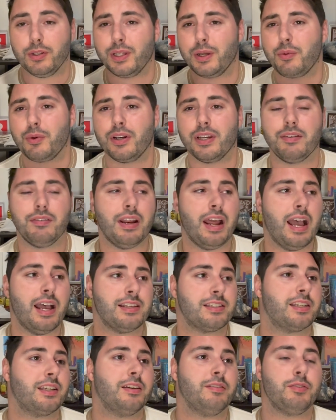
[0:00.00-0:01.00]
They weren't even
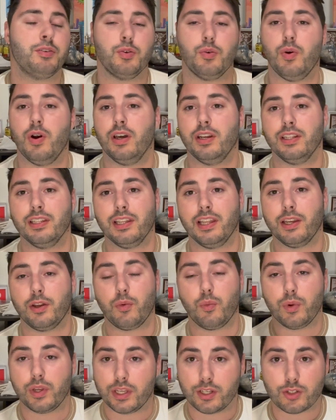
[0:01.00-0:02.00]
asking if you wanted like
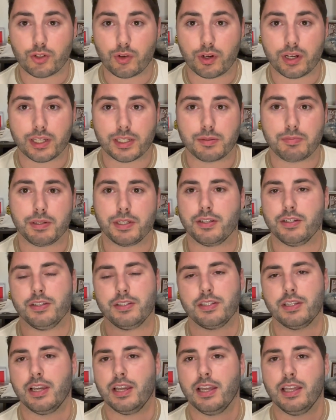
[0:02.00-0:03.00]
weak drinks,
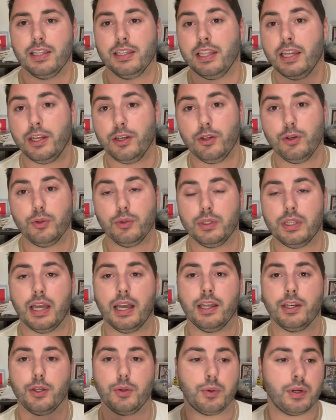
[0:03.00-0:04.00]
because they knew
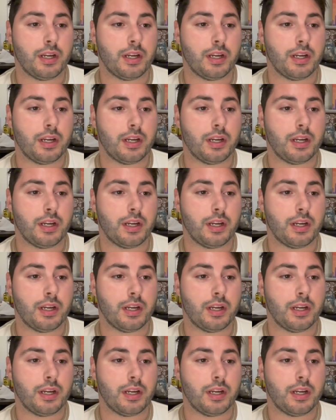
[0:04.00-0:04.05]
that you were